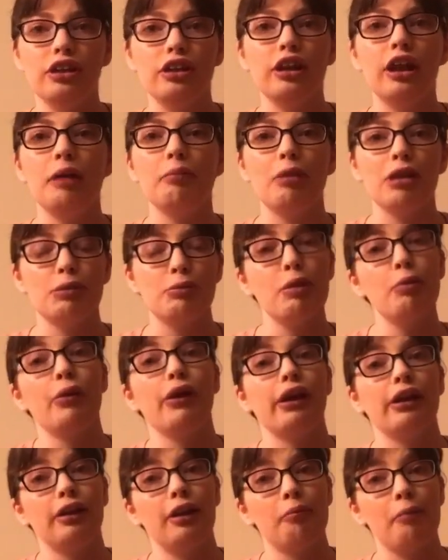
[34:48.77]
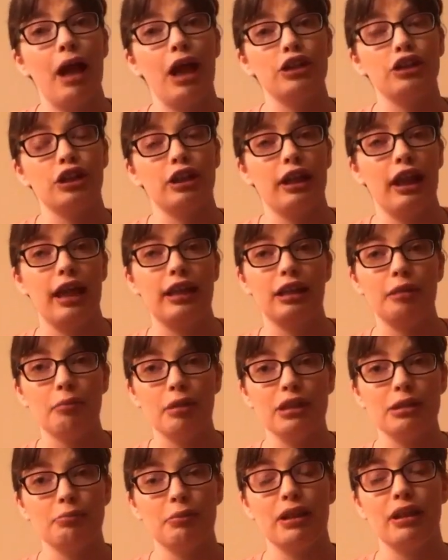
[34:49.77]
they must be working their magic, and they
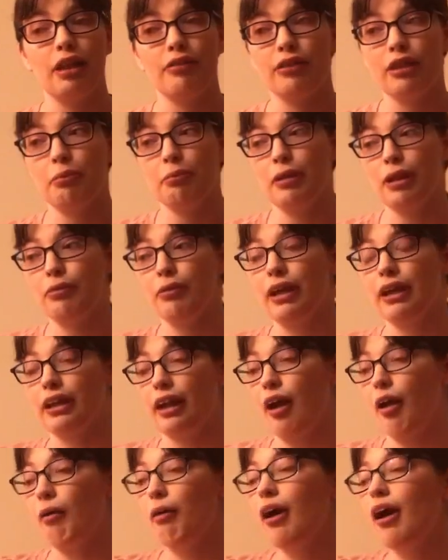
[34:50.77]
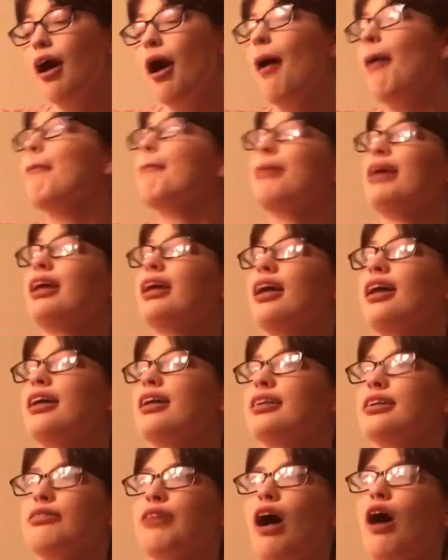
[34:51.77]
must be loving me right now
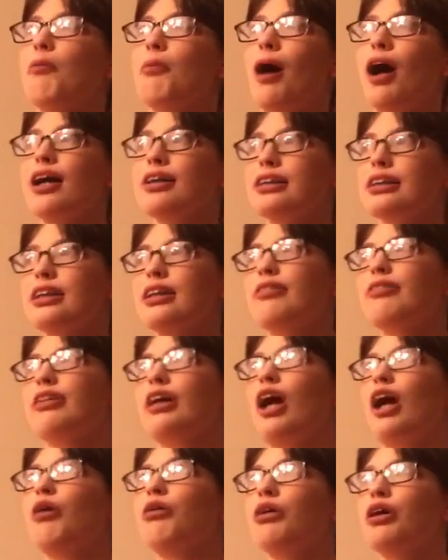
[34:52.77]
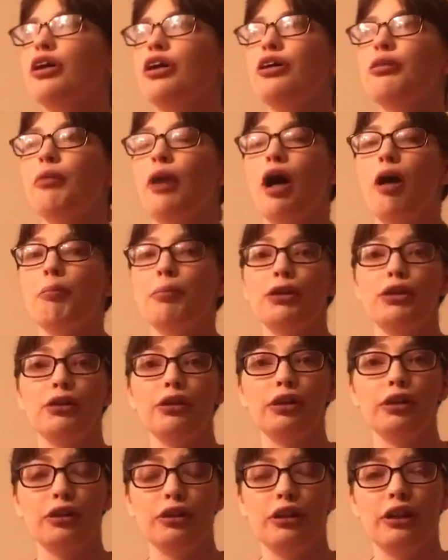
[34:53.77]
because of how positive and how good, how
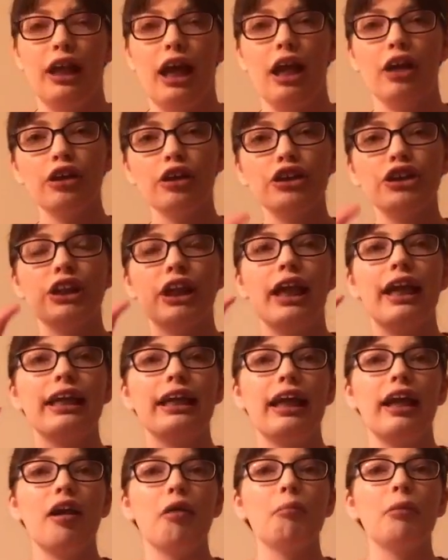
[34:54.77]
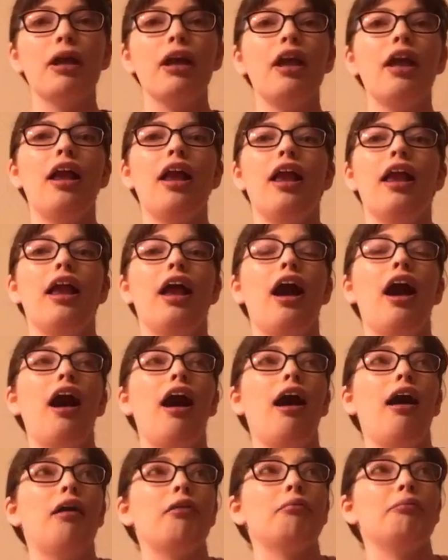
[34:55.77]
pure good energy I am,
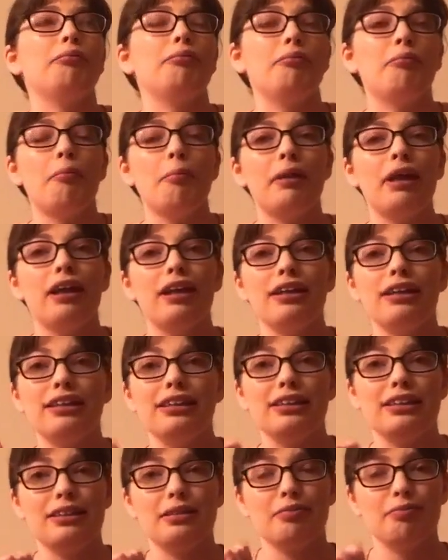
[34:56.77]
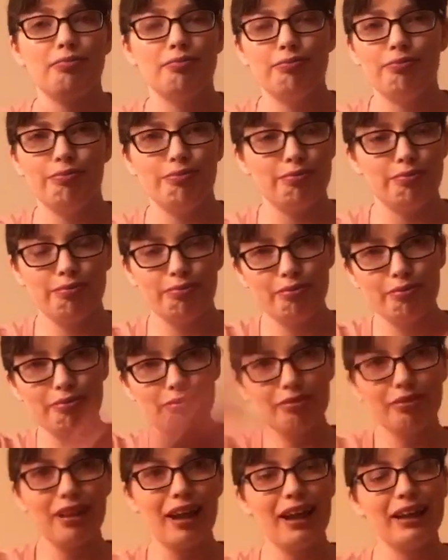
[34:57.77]
um, because
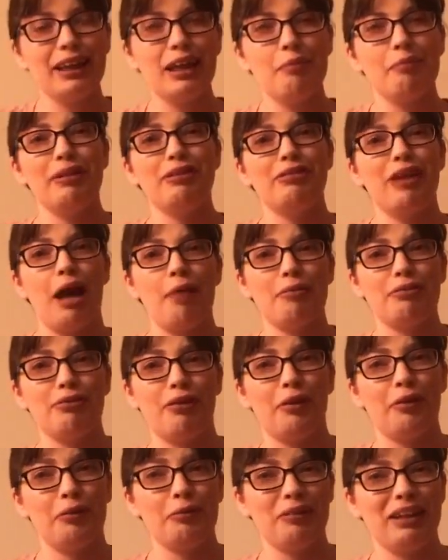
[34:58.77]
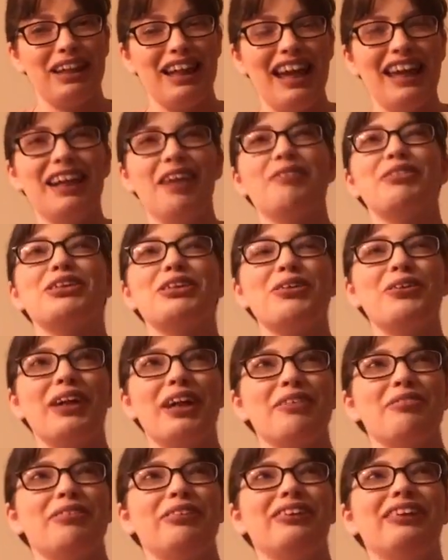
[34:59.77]
I can't believe Gabby follows me, and I'm so
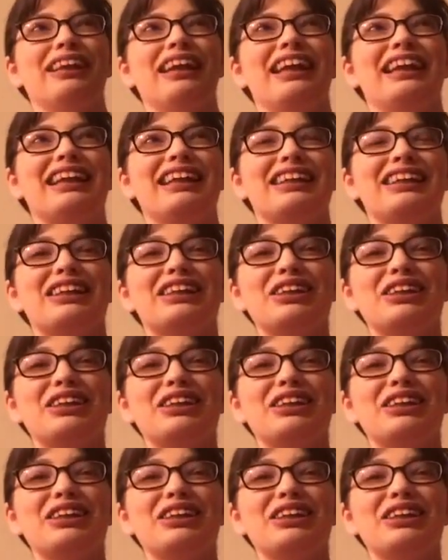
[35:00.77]
grateful, and it's